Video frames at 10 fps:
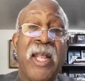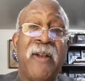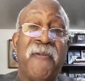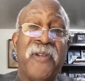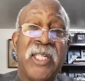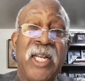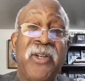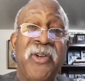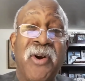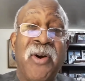And if it's
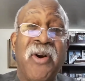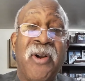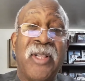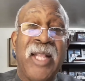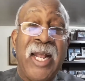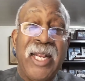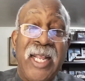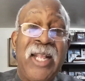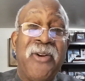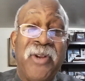in your heart, that
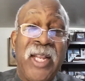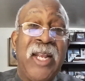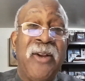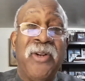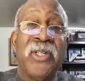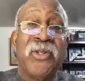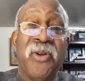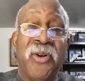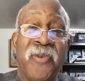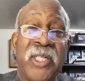inner ear is
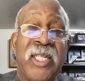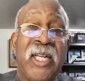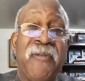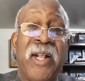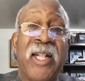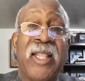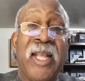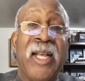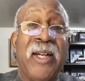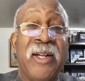going to receive that
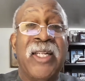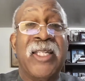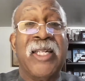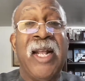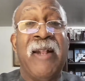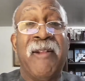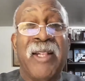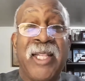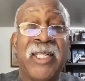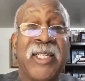thing and understand
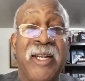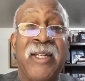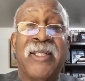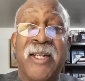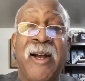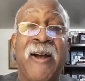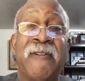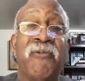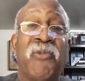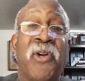that this is
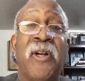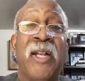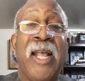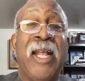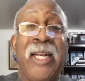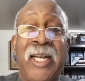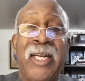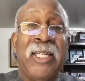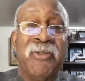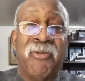God's word and
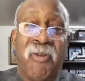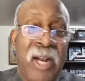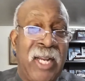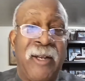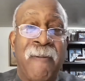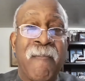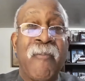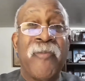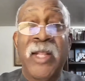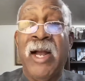it is right
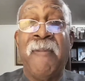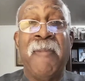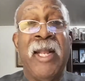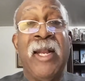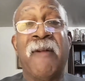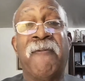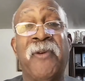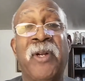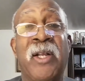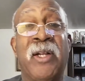I may not
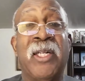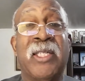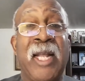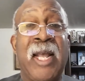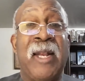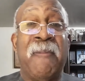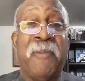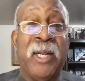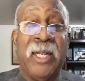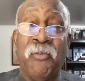fully understand
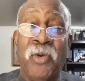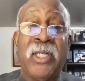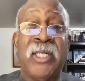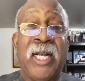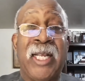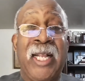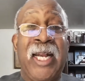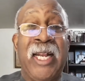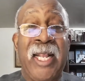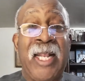it, but once I
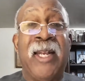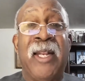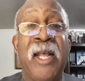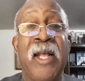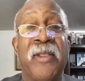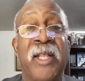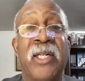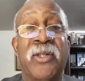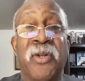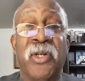get it in,
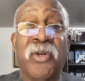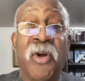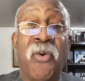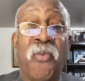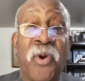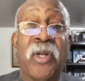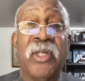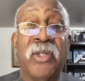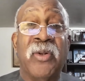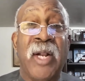then it's going to start
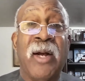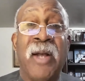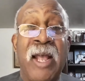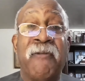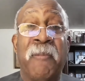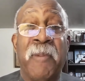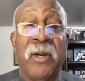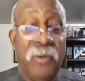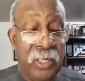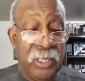working so that I'll have a
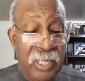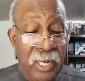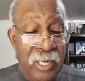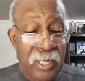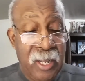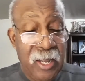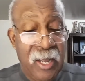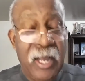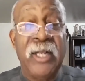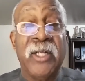better understanding.
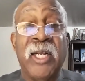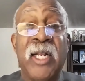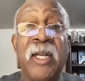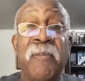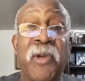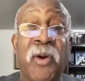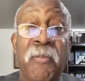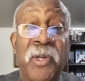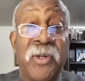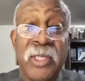And he's letting him
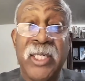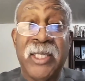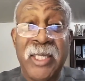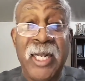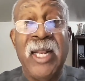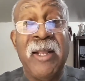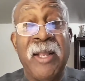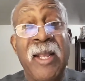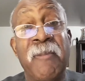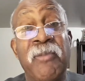know because he's
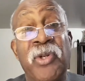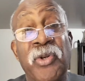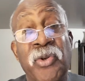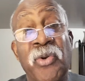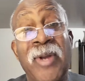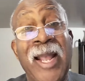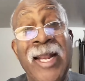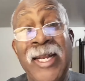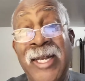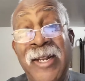sending him to do
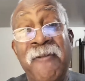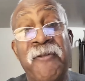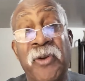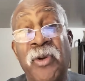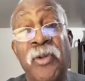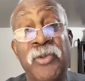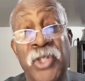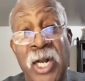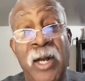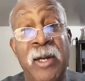a difficult
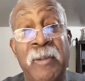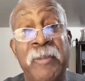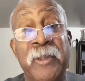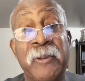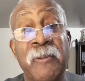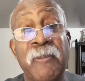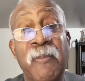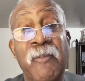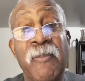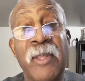job.
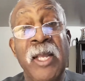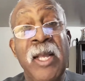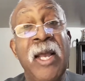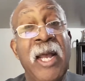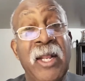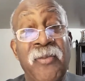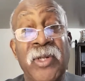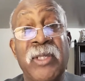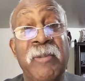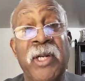And he
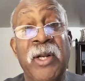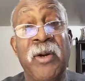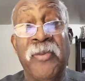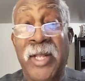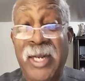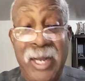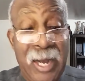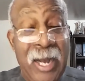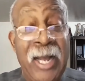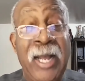wants him to know that
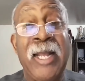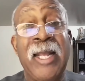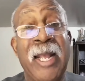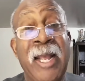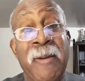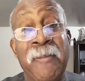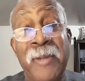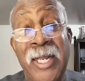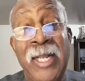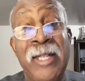I
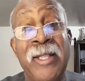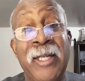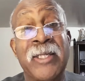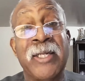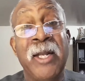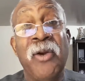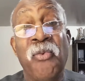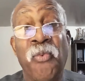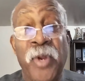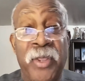am in this
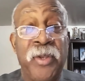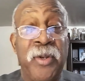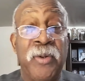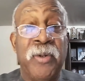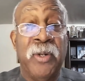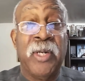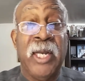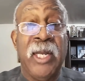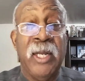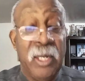with you.
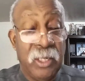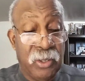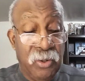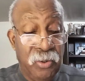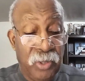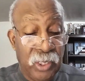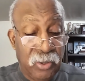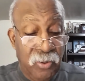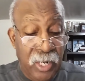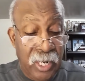Okay, so you
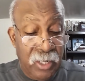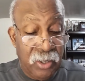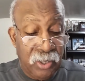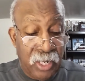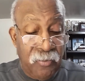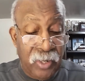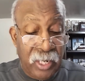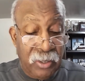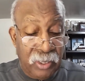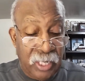just go ahead and say
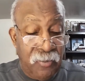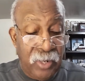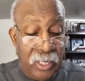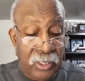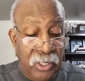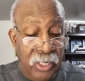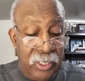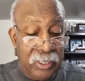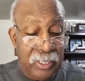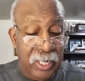what I say what I tell
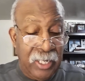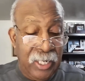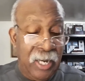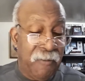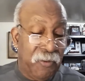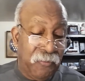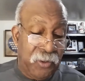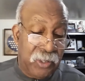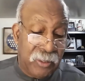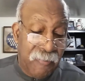you to say. Eleventh
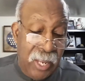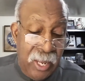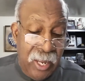verse,